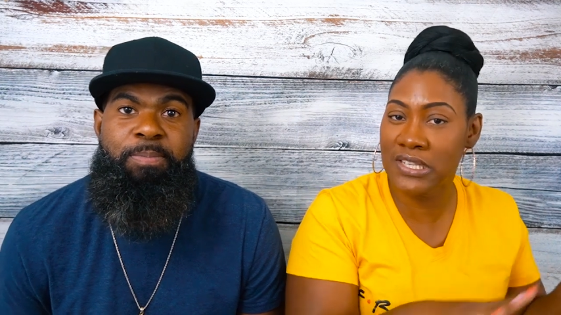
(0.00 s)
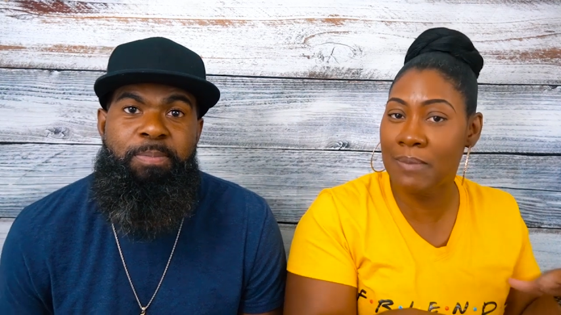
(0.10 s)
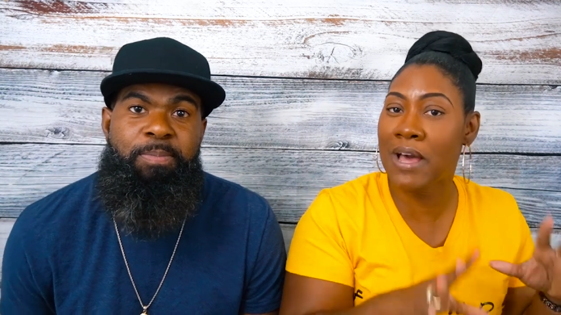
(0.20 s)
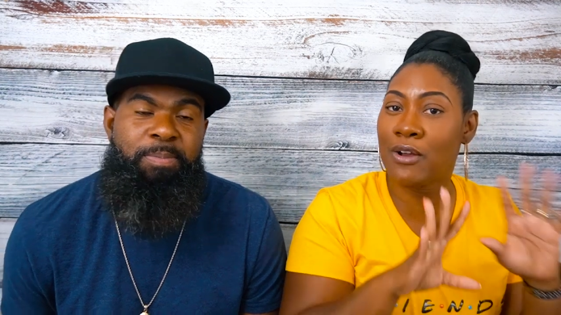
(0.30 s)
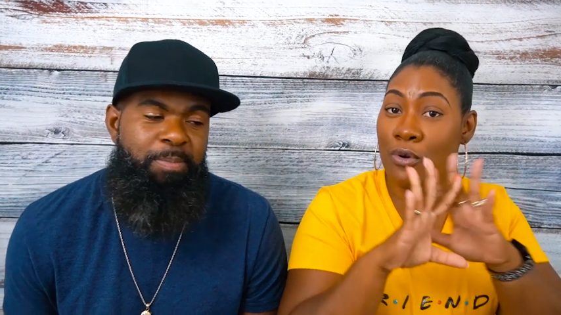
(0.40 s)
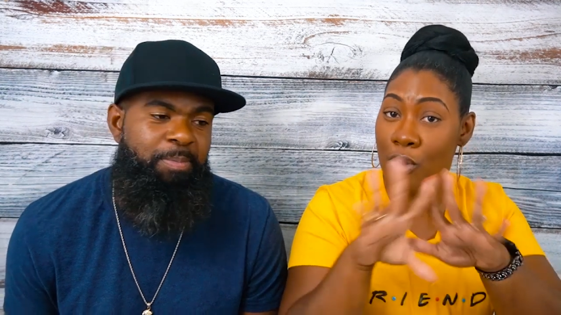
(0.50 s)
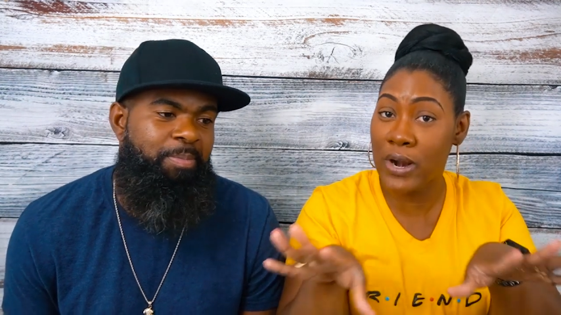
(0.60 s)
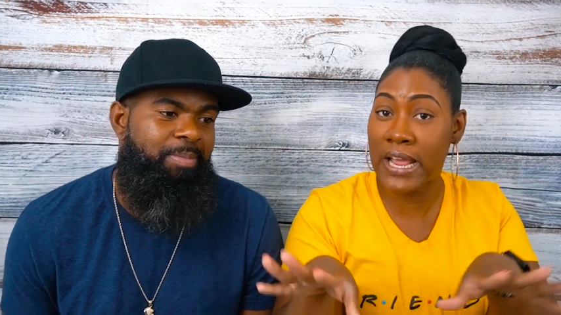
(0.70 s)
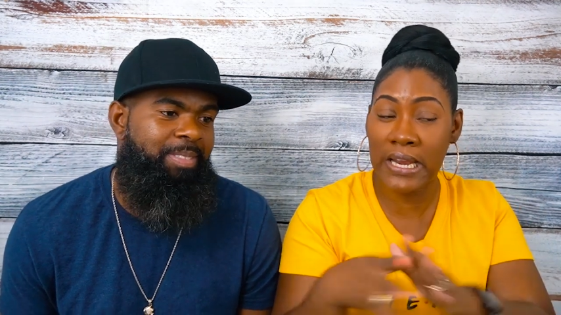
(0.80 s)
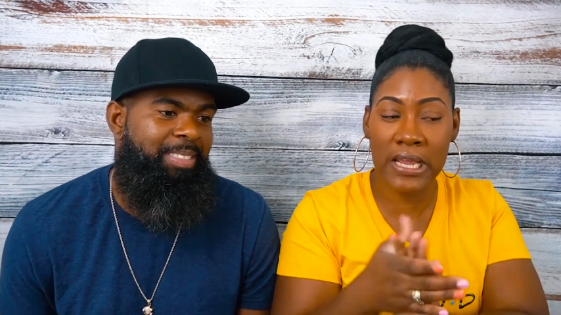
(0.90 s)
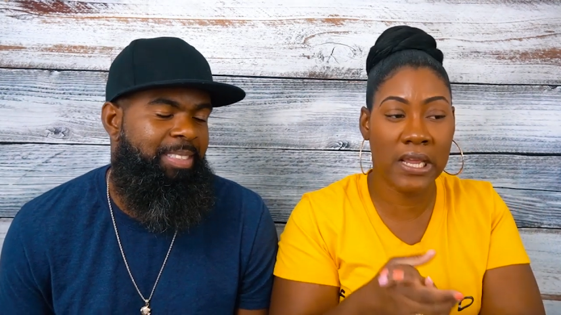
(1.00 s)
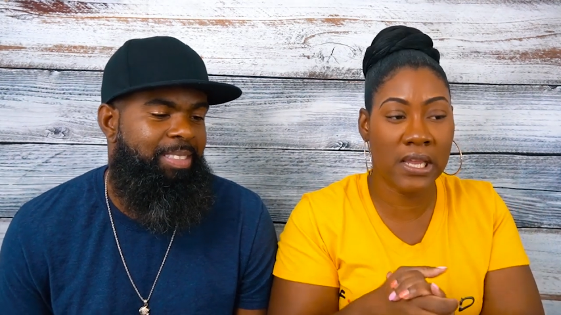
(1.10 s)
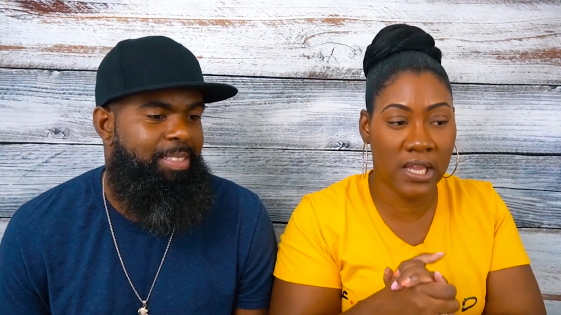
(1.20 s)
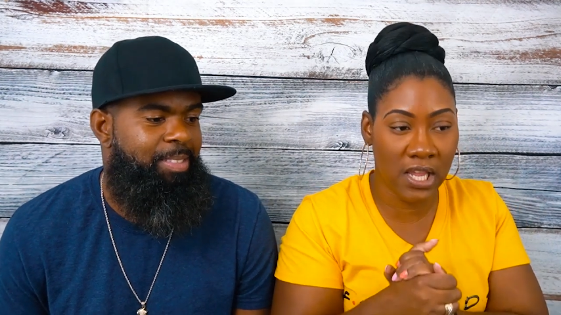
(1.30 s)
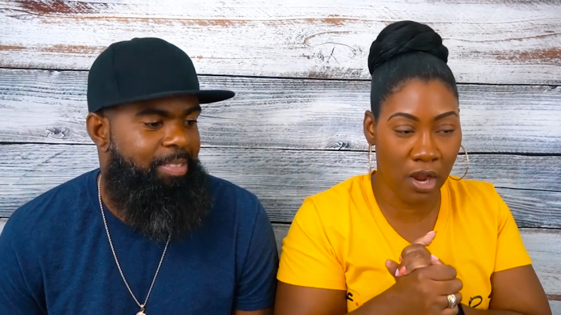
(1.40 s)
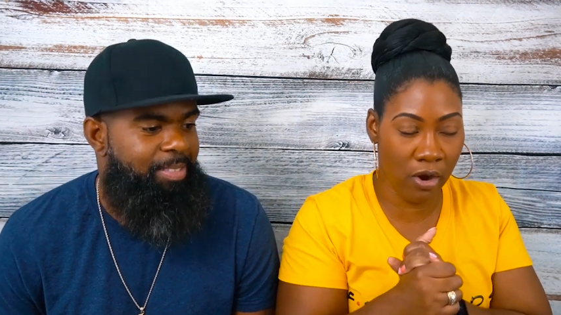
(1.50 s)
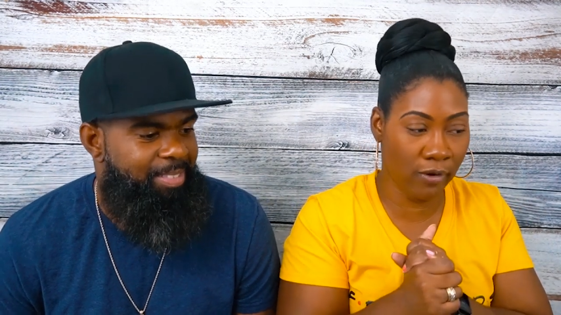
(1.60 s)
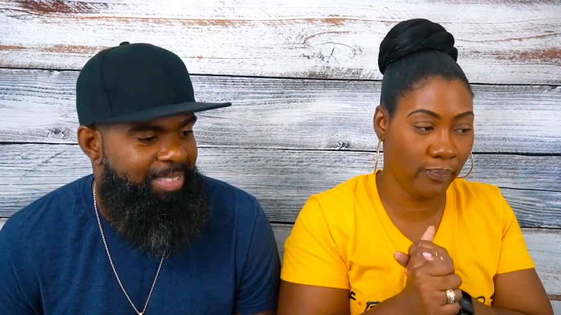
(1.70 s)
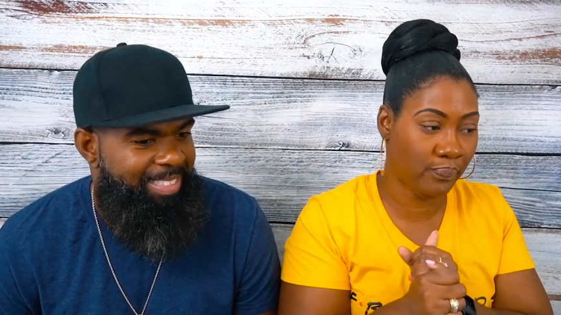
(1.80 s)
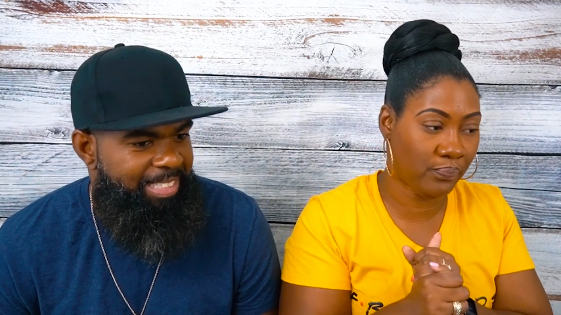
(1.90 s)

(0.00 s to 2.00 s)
Speaker 1: Somebody gonna go down there and get her.